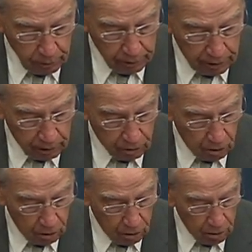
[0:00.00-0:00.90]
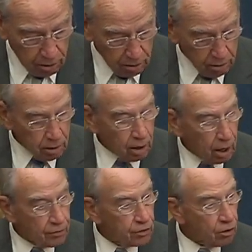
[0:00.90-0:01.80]
that occurred
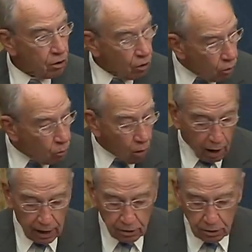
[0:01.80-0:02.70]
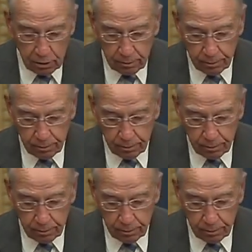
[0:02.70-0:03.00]
under her watch